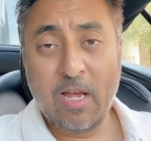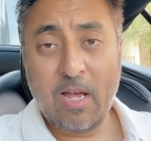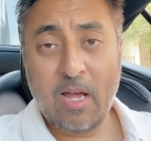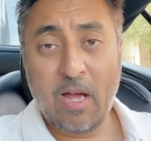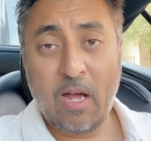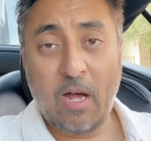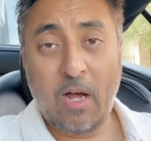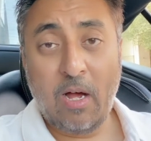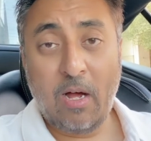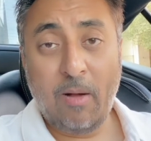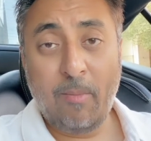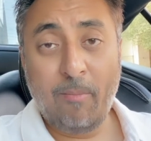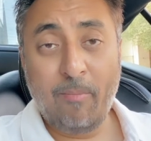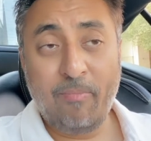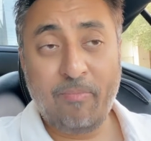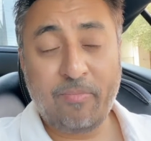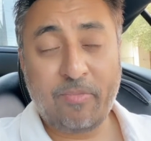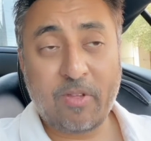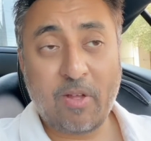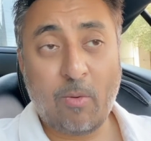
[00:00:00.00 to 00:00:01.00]
I
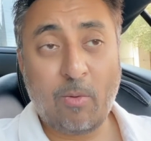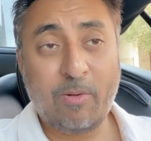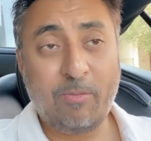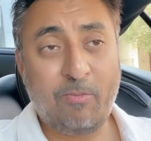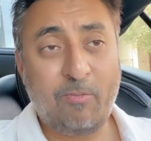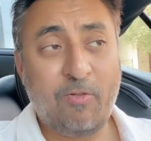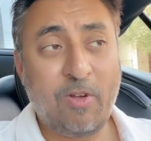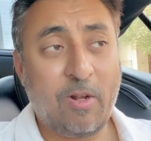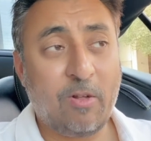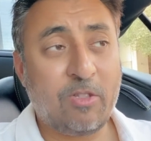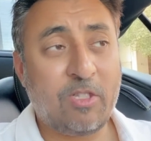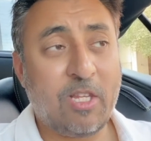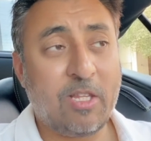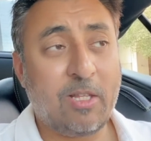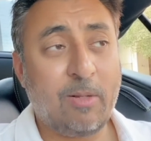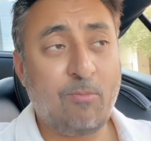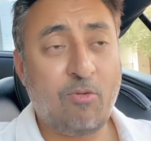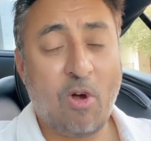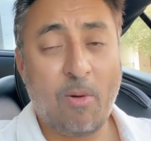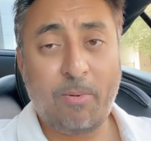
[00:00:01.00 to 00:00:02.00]
want to fit on
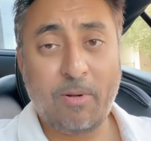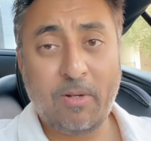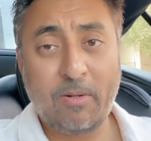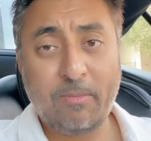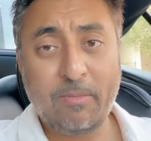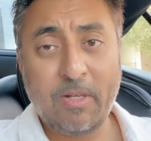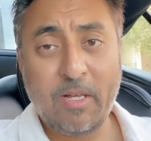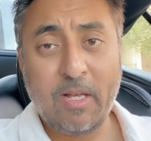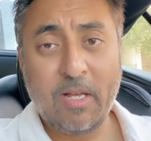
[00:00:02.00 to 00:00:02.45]
something proper.